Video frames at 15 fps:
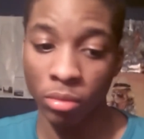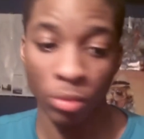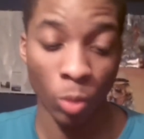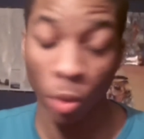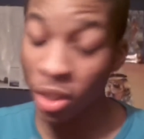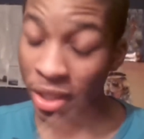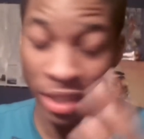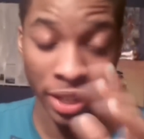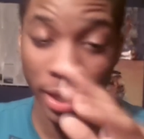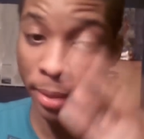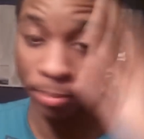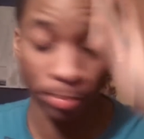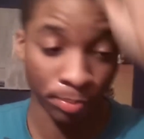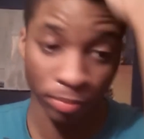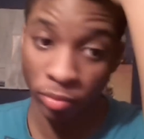We're
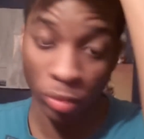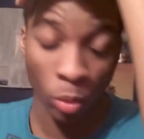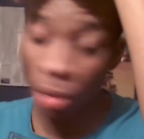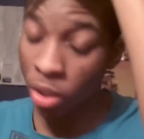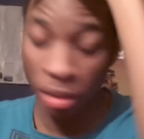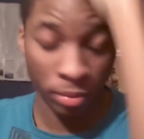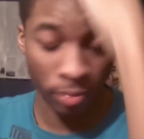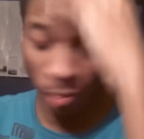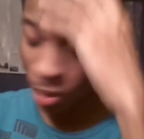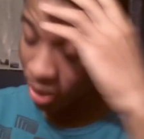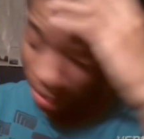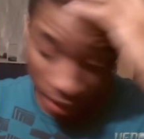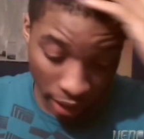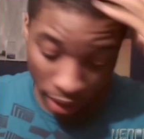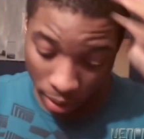done. We're we're
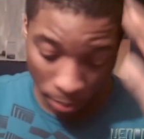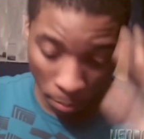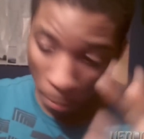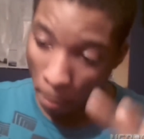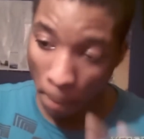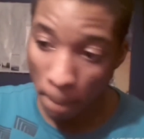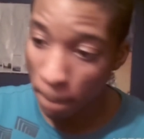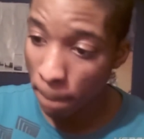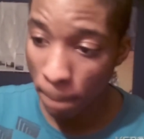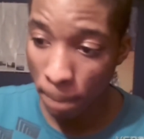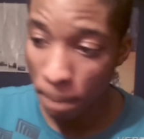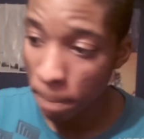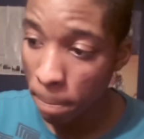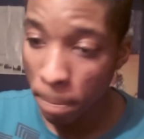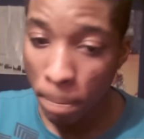done.
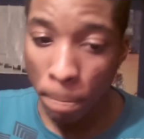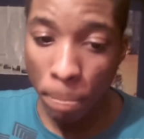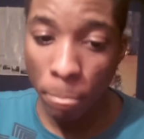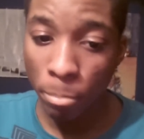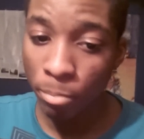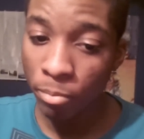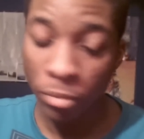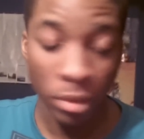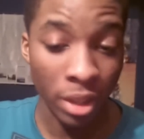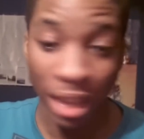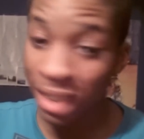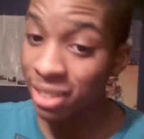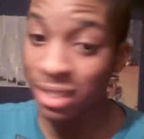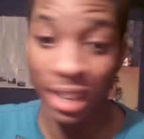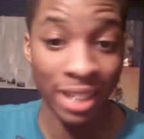
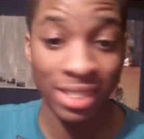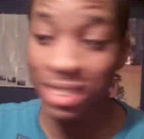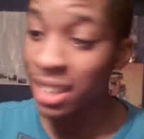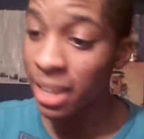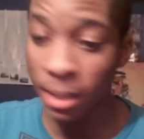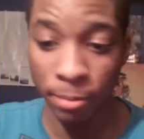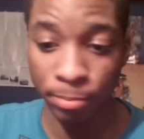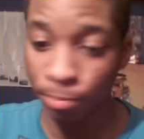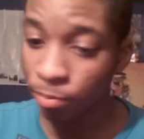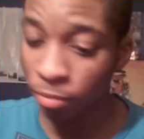That that's it.